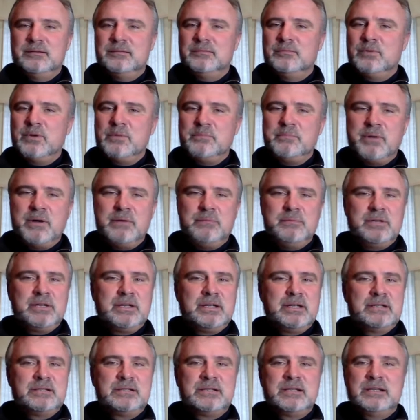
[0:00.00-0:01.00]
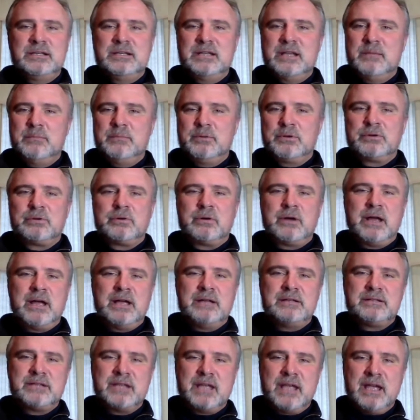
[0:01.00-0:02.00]
Republicans and
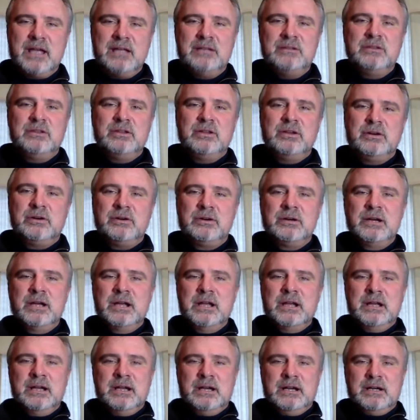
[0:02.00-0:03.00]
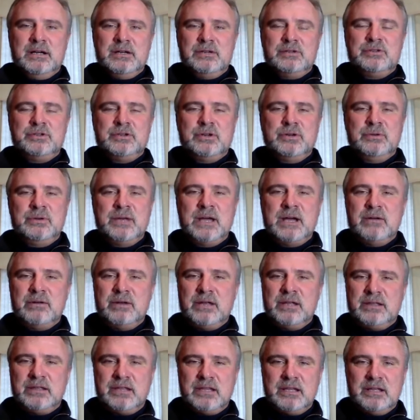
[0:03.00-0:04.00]
Democrats had their showdown
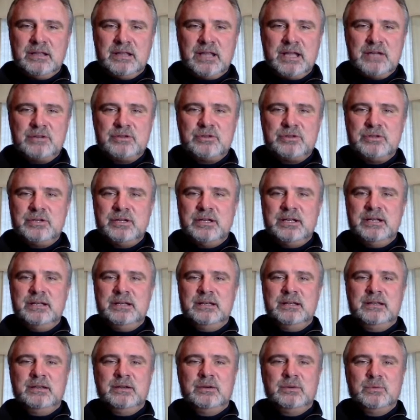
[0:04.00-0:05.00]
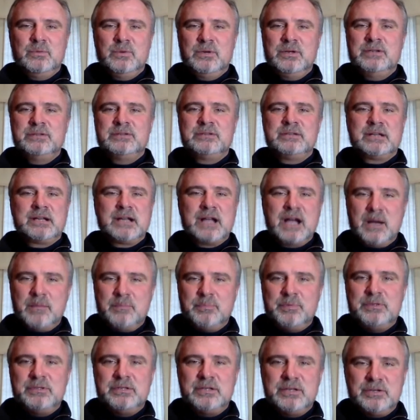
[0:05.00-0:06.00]
at the election. There was a
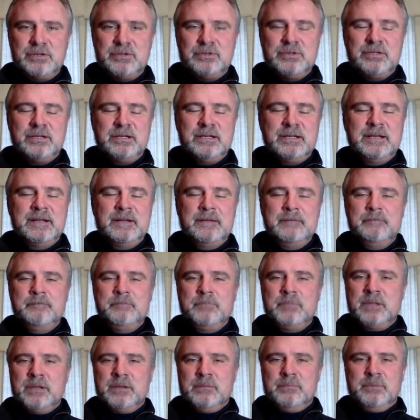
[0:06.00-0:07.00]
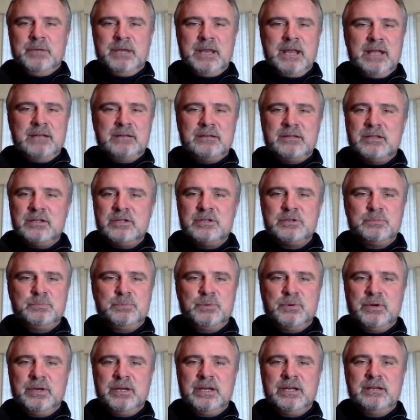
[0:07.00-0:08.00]
competition. But at this
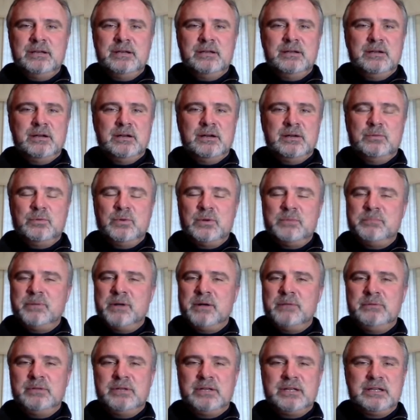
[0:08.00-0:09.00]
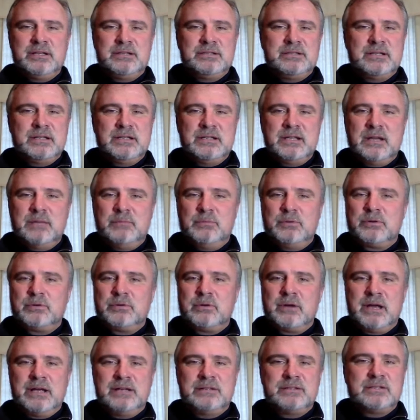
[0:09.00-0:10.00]
point, Republicans and
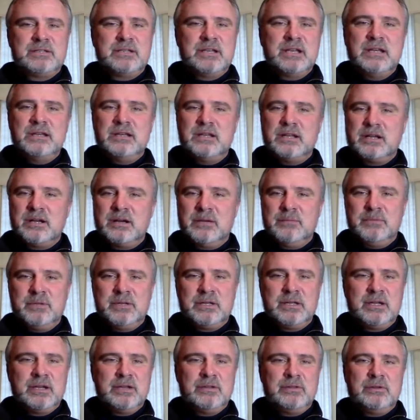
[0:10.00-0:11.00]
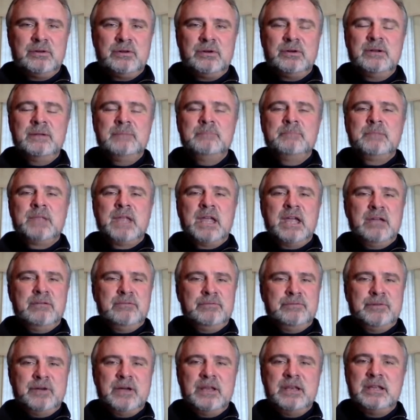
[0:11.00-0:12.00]
Democrats need to come together and
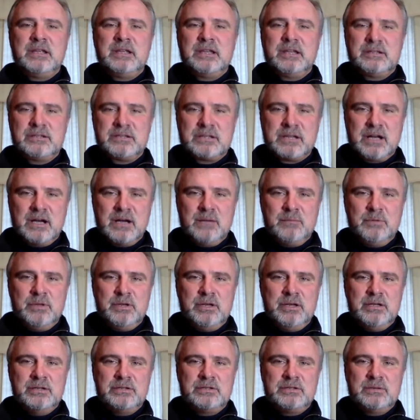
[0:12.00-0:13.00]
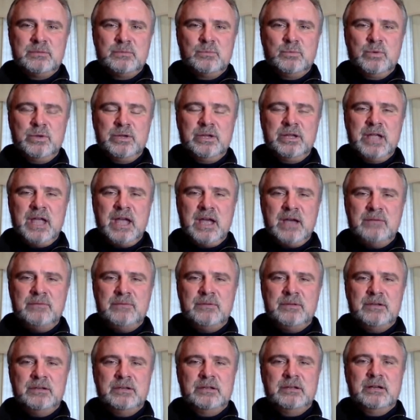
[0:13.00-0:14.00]
fight against communism. We have
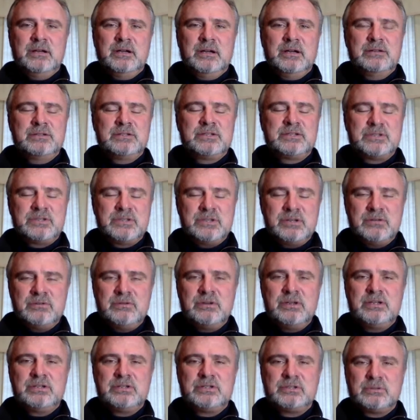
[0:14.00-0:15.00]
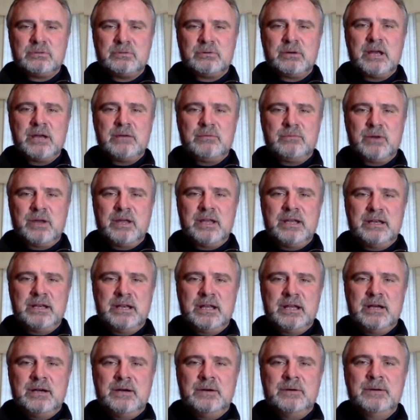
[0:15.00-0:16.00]
a serious threat right
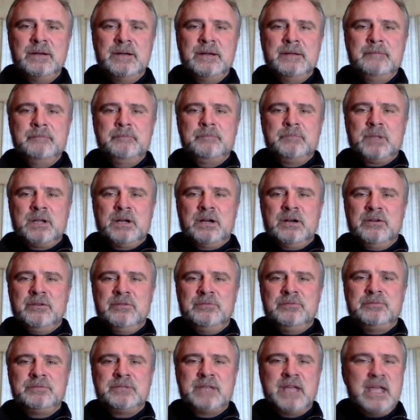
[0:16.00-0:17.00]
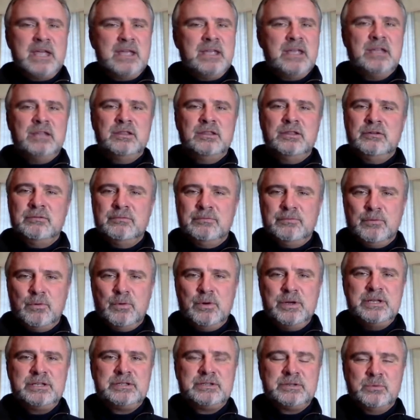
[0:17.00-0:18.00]
now of taking the
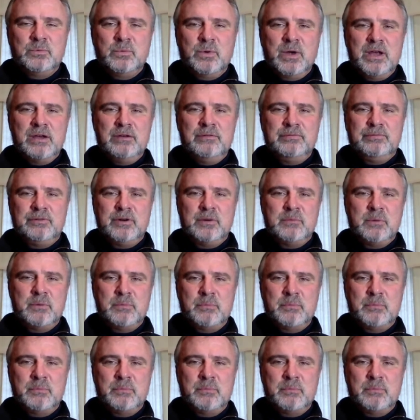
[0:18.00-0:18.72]
voice away from